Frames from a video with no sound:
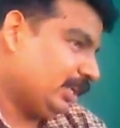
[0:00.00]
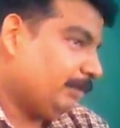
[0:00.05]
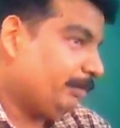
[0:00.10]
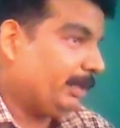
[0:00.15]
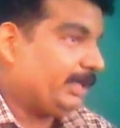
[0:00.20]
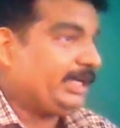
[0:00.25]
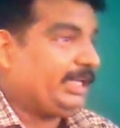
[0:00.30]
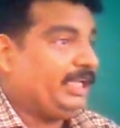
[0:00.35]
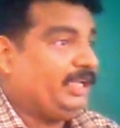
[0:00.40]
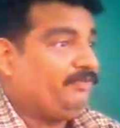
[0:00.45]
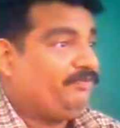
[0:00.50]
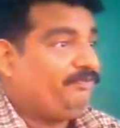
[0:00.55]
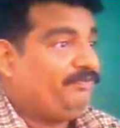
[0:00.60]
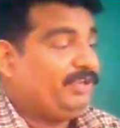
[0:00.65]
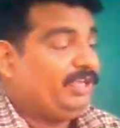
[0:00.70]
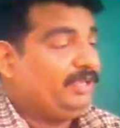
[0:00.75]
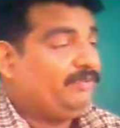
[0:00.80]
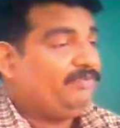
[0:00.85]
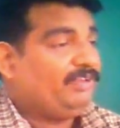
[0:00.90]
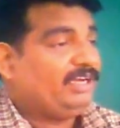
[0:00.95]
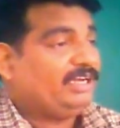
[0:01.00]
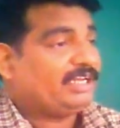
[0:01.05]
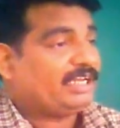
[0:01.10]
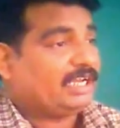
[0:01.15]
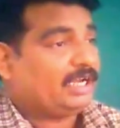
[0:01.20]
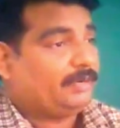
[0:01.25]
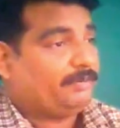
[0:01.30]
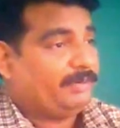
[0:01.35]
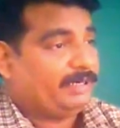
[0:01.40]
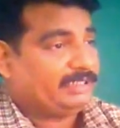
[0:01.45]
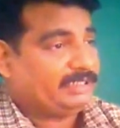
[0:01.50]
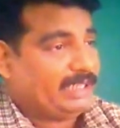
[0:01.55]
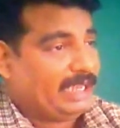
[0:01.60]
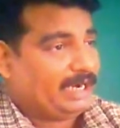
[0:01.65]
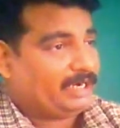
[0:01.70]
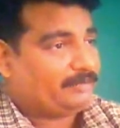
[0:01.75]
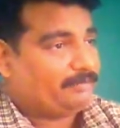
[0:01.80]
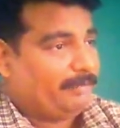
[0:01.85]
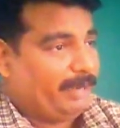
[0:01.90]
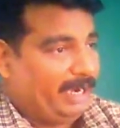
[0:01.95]
But if we will cover
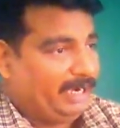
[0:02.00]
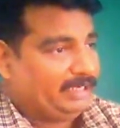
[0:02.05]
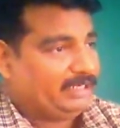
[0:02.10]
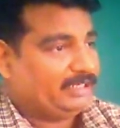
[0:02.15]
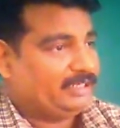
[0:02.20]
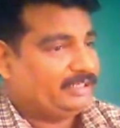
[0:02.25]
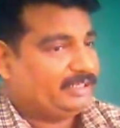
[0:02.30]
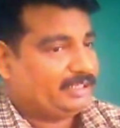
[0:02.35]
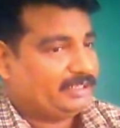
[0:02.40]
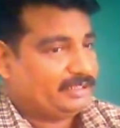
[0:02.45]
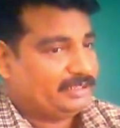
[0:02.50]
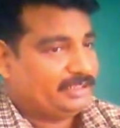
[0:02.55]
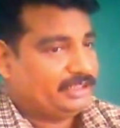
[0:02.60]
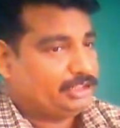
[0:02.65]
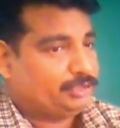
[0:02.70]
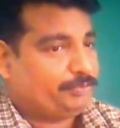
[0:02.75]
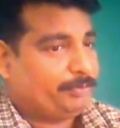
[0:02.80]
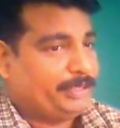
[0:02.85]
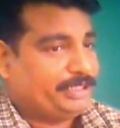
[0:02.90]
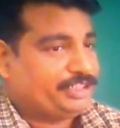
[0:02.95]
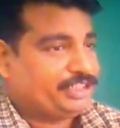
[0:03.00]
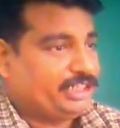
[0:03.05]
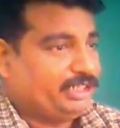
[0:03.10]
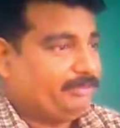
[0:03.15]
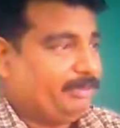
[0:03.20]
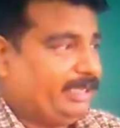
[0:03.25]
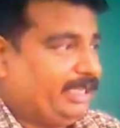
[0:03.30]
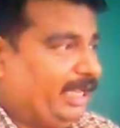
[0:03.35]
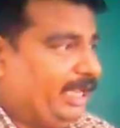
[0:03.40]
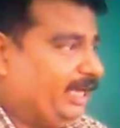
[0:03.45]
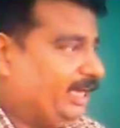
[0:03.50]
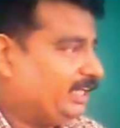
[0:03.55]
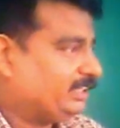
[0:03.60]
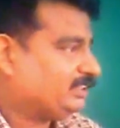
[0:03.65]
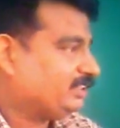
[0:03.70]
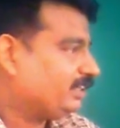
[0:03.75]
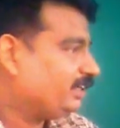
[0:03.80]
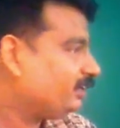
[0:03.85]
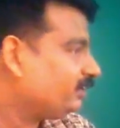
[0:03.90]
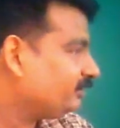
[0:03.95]
that matter, especially by
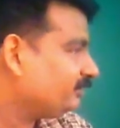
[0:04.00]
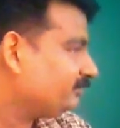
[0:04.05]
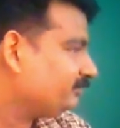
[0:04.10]
NSA,